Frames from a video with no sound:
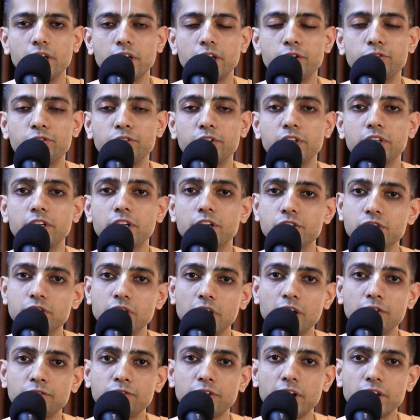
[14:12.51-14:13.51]
If in
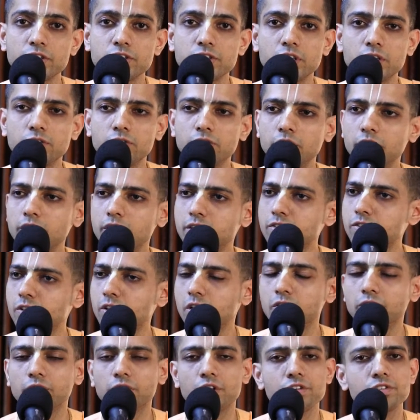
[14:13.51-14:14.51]
nirjala fasting we can
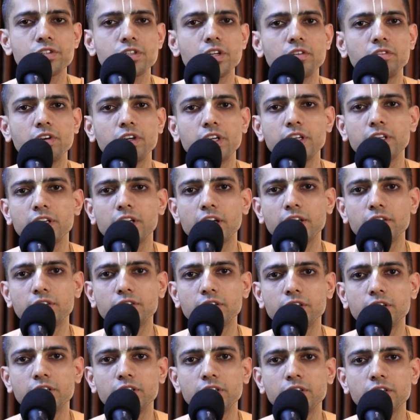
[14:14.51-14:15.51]
serve Krishna very
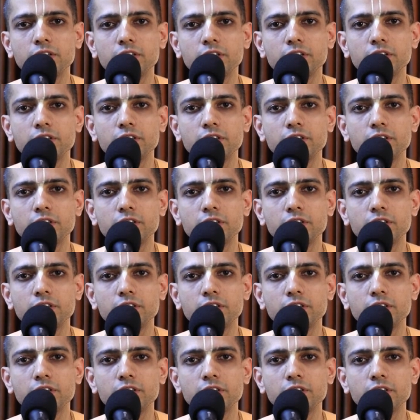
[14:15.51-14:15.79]
nicely